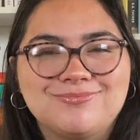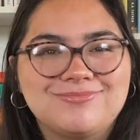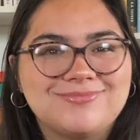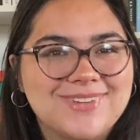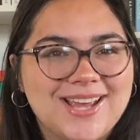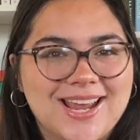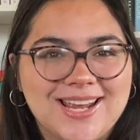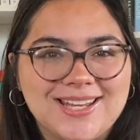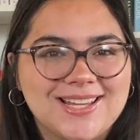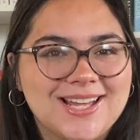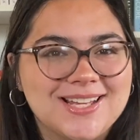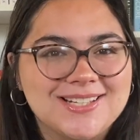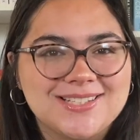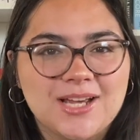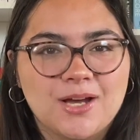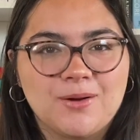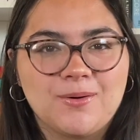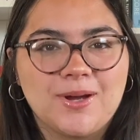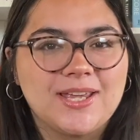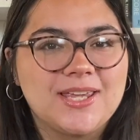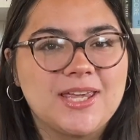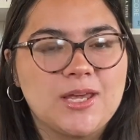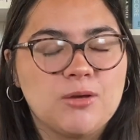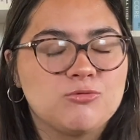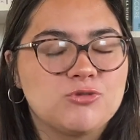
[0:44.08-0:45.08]
and that's how
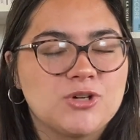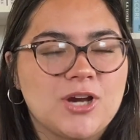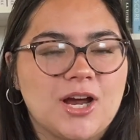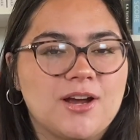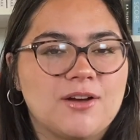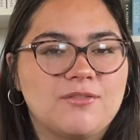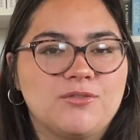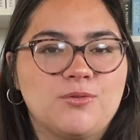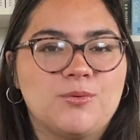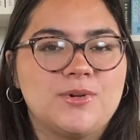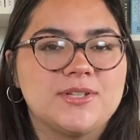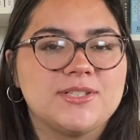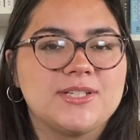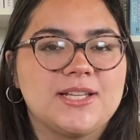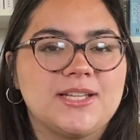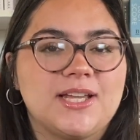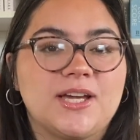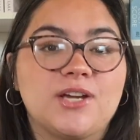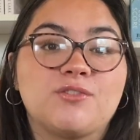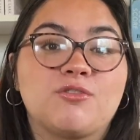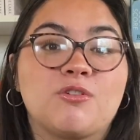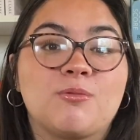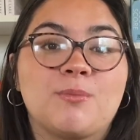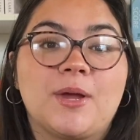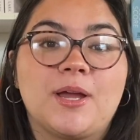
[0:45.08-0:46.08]
I keep track of the ones I like
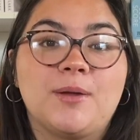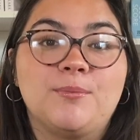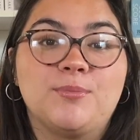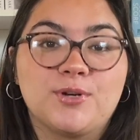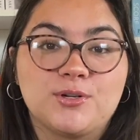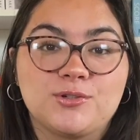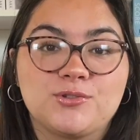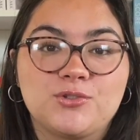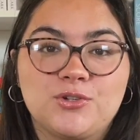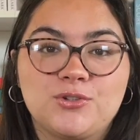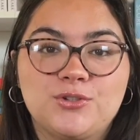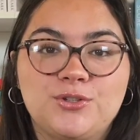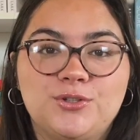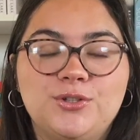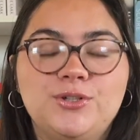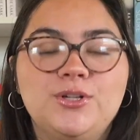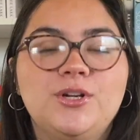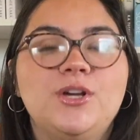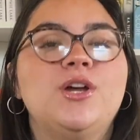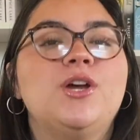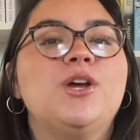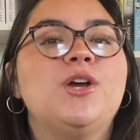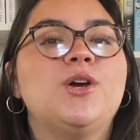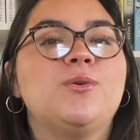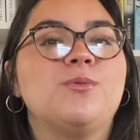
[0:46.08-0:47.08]
for my book journal,
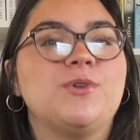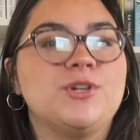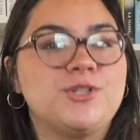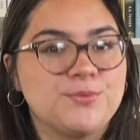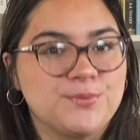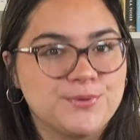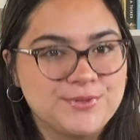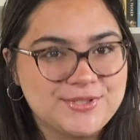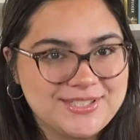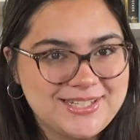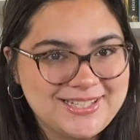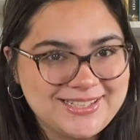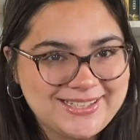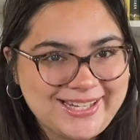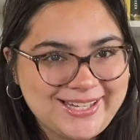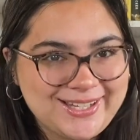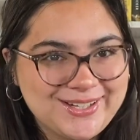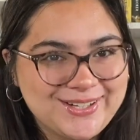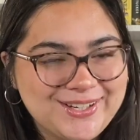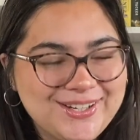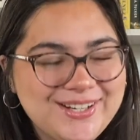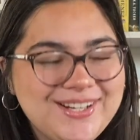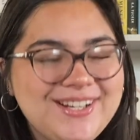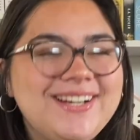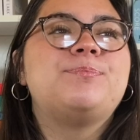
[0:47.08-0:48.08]
which we'll see
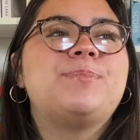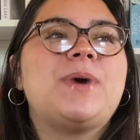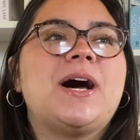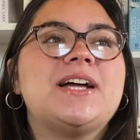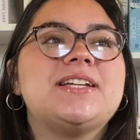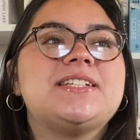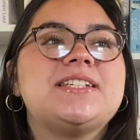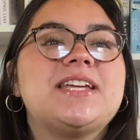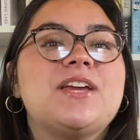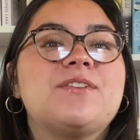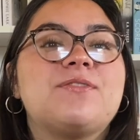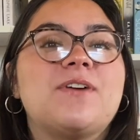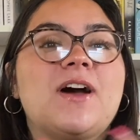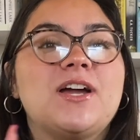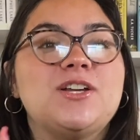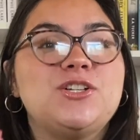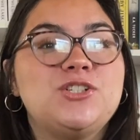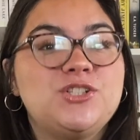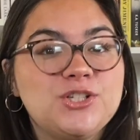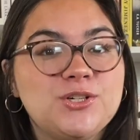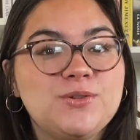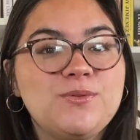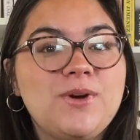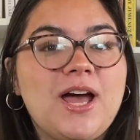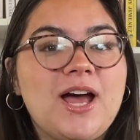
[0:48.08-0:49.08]
later. But if I
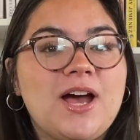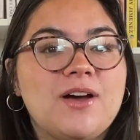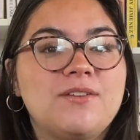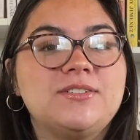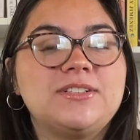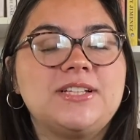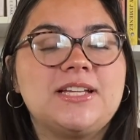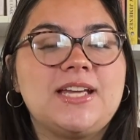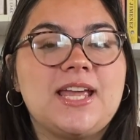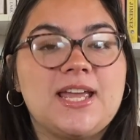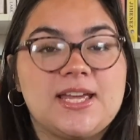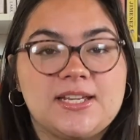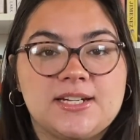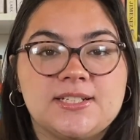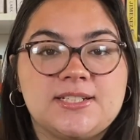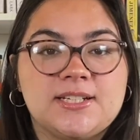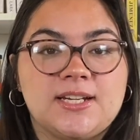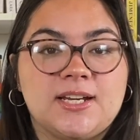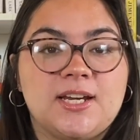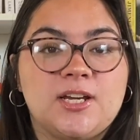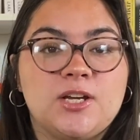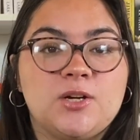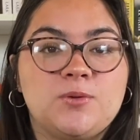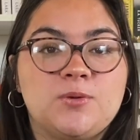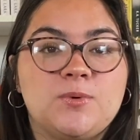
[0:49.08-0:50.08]
do heavily
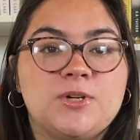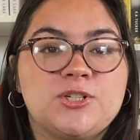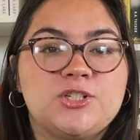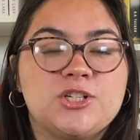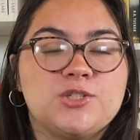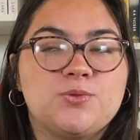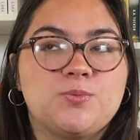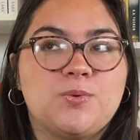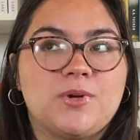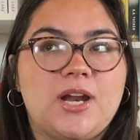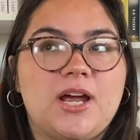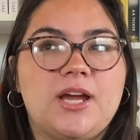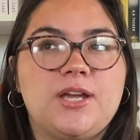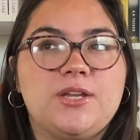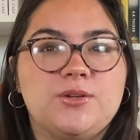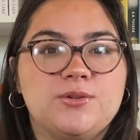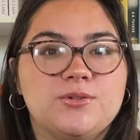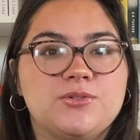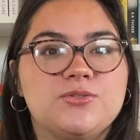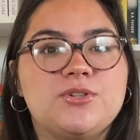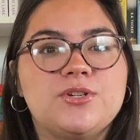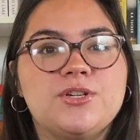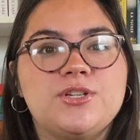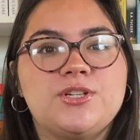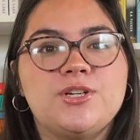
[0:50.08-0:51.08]
annotate, which is what I
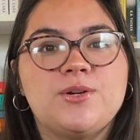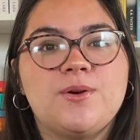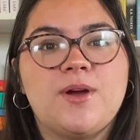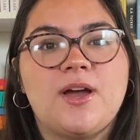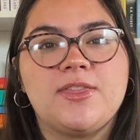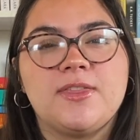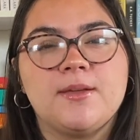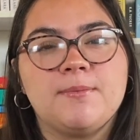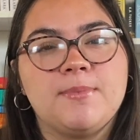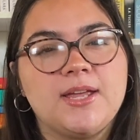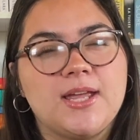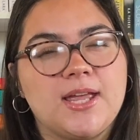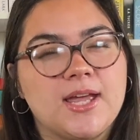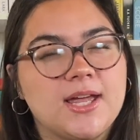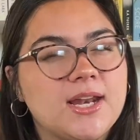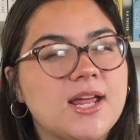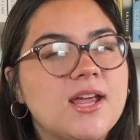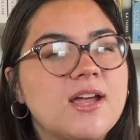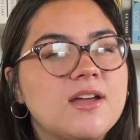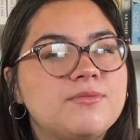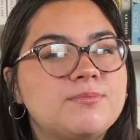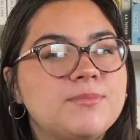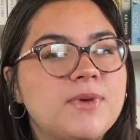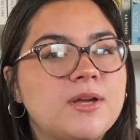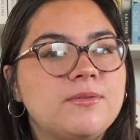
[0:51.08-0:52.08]
used to do at the beginning
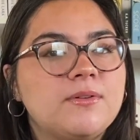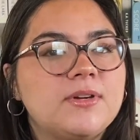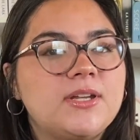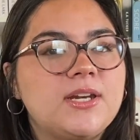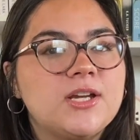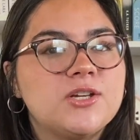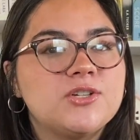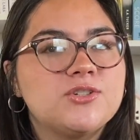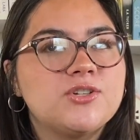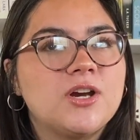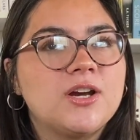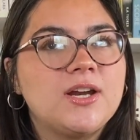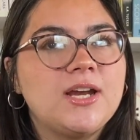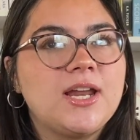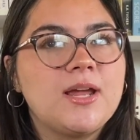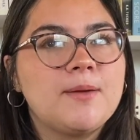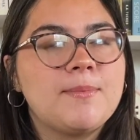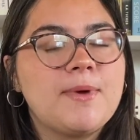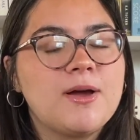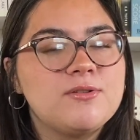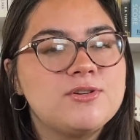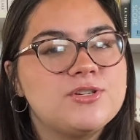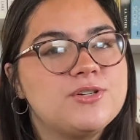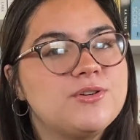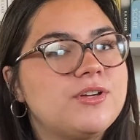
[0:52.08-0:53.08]
of my reading journey
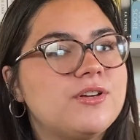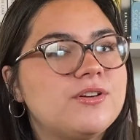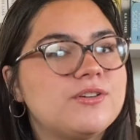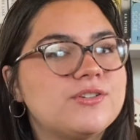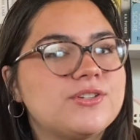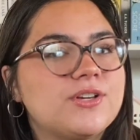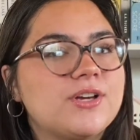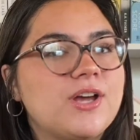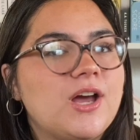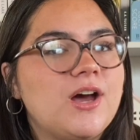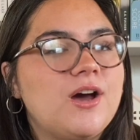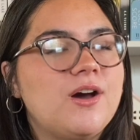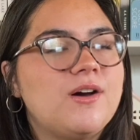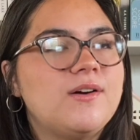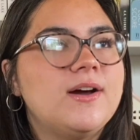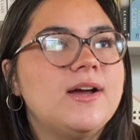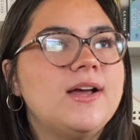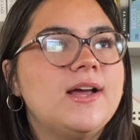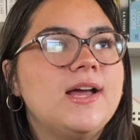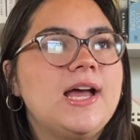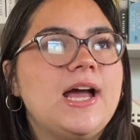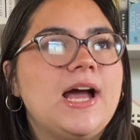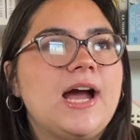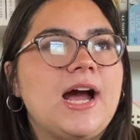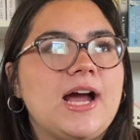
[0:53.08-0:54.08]
about 2 years ago,
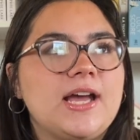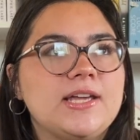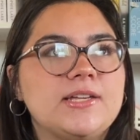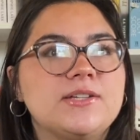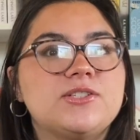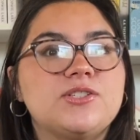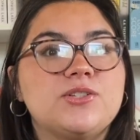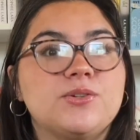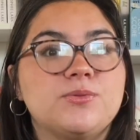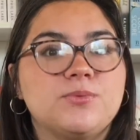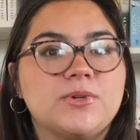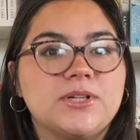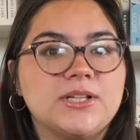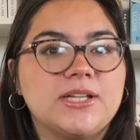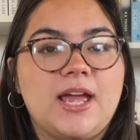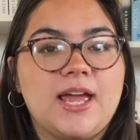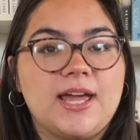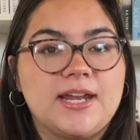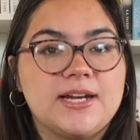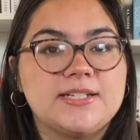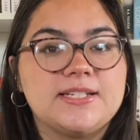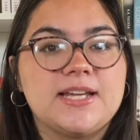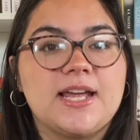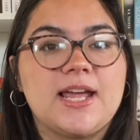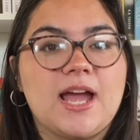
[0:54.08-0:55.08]
I used to really
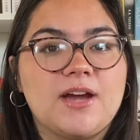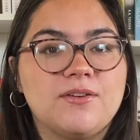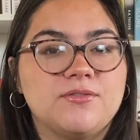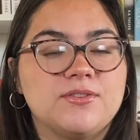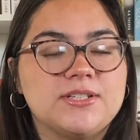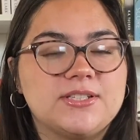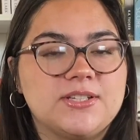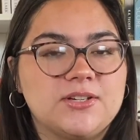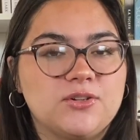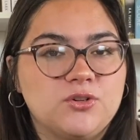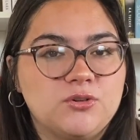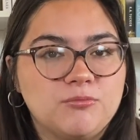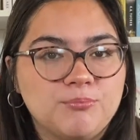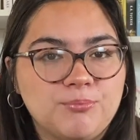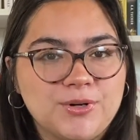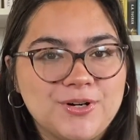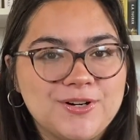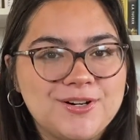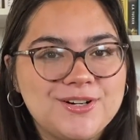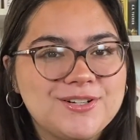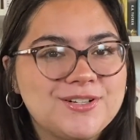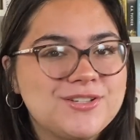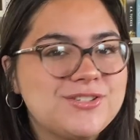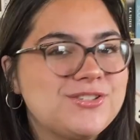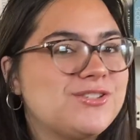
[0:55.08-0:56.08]
annotate every single
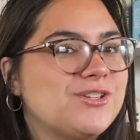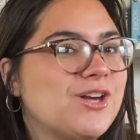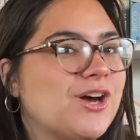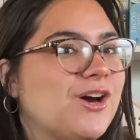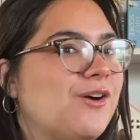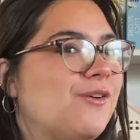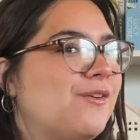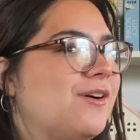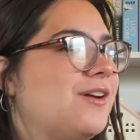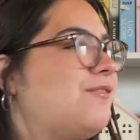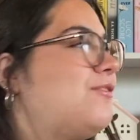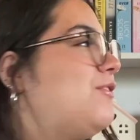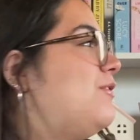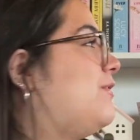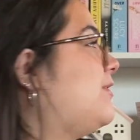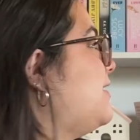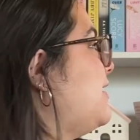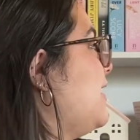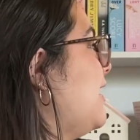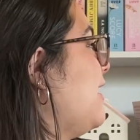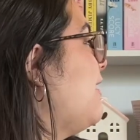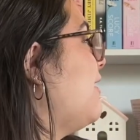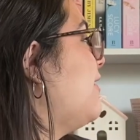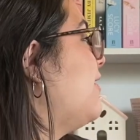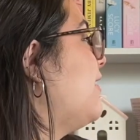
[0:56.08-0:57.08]
book. So if you
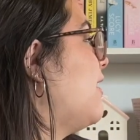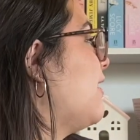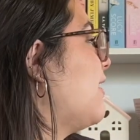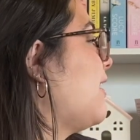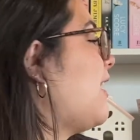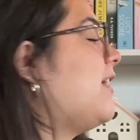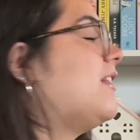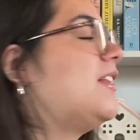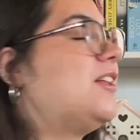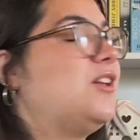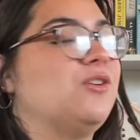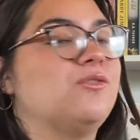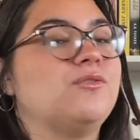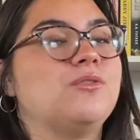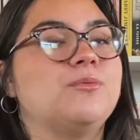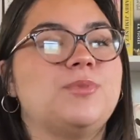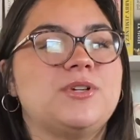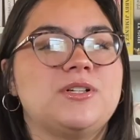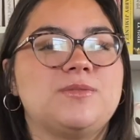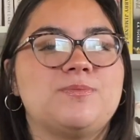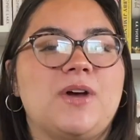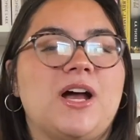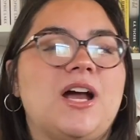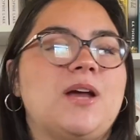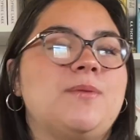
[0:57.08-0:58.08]
see the Colleen Hoover books
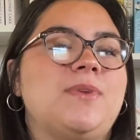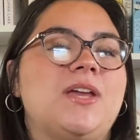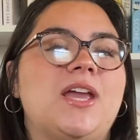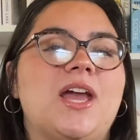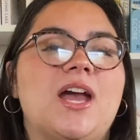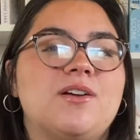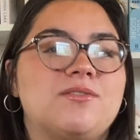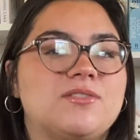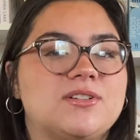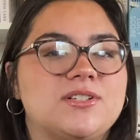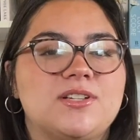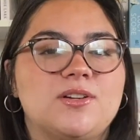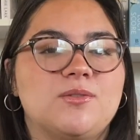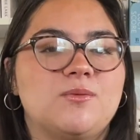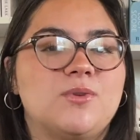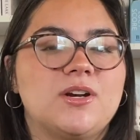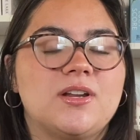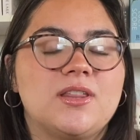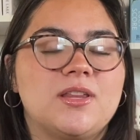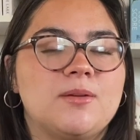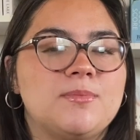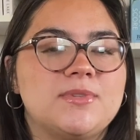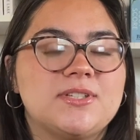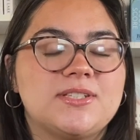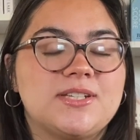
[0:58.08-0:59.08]
behind me, every single one of
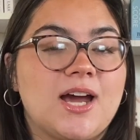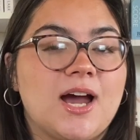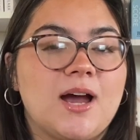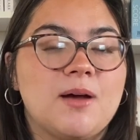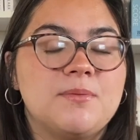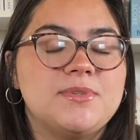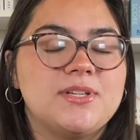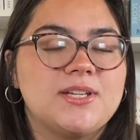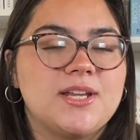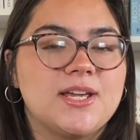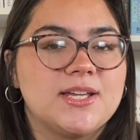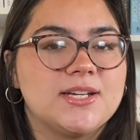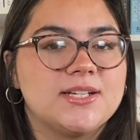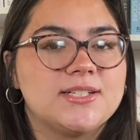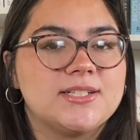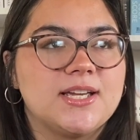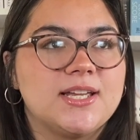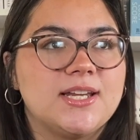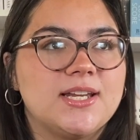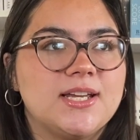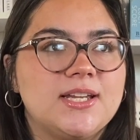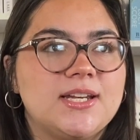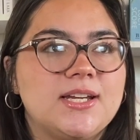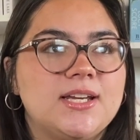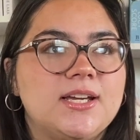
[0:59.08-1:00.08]
them is tabbed and
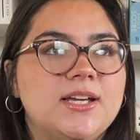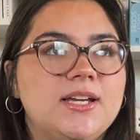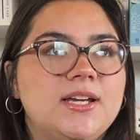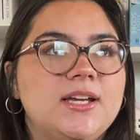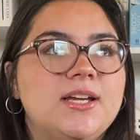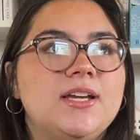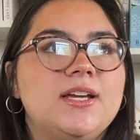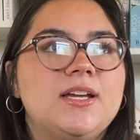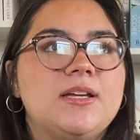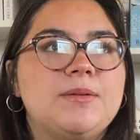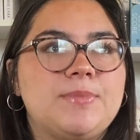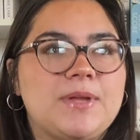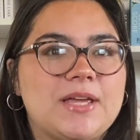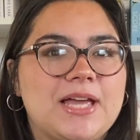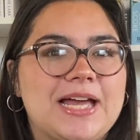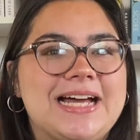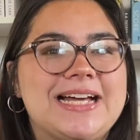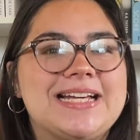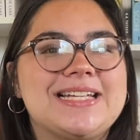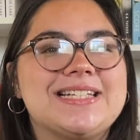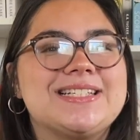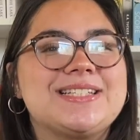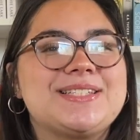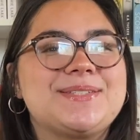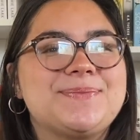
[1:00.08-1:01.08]
annotated,
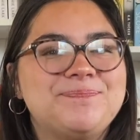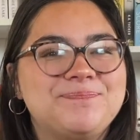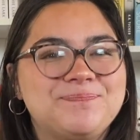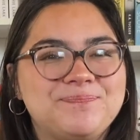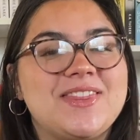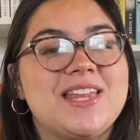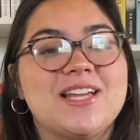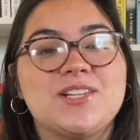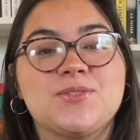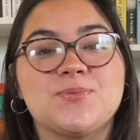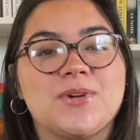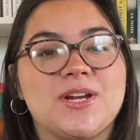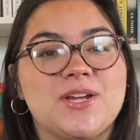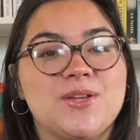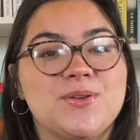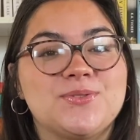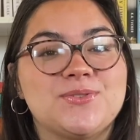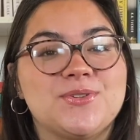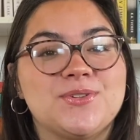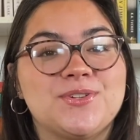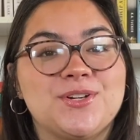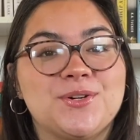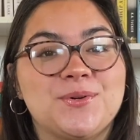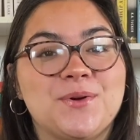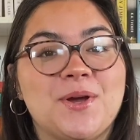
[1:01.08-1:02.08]
because that's what I used to
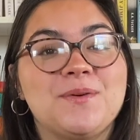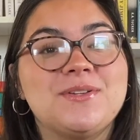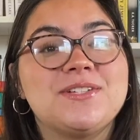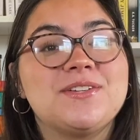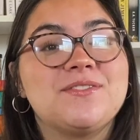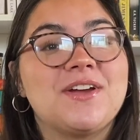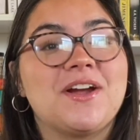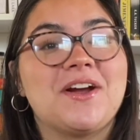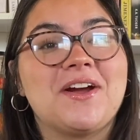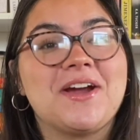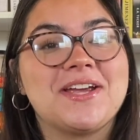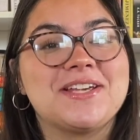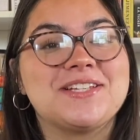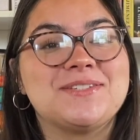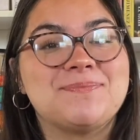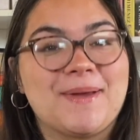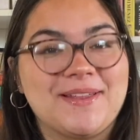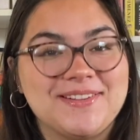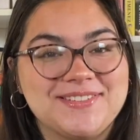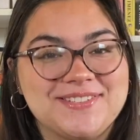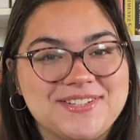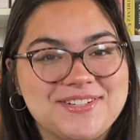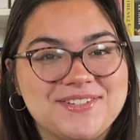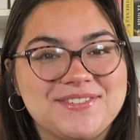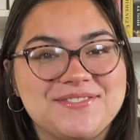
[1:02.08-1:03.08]
do. It was very
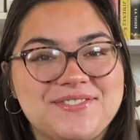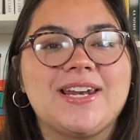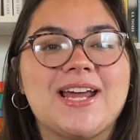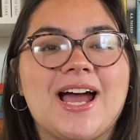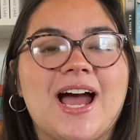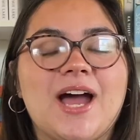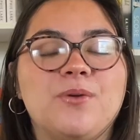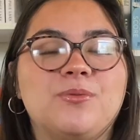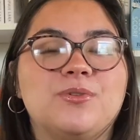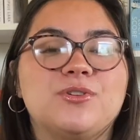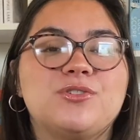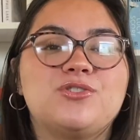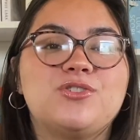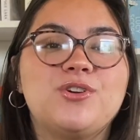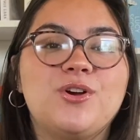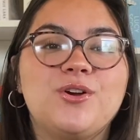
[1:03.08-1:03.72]
expensive. I will show